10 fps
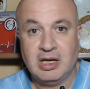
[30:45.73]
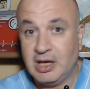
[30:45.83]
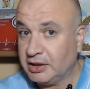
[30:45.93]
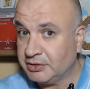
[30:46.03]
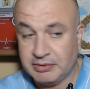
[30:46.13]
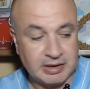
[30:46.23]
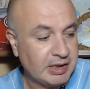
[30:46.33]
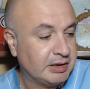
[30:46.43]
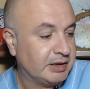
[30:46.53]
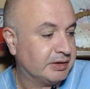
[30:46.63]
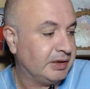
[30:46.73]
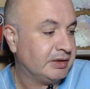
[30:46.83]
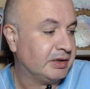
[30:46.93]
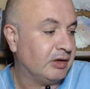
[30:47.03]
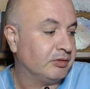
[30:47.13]
actually can't
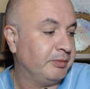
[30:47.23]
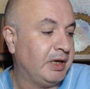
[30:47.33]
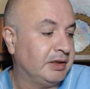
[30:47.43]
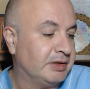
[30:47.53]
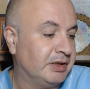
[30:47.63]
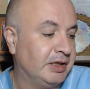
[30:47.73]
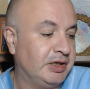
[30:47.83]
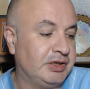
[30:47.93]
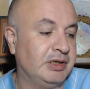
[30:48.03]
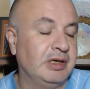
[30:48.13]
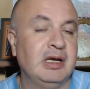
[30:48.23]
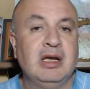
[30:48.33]
exist. How to make this donation?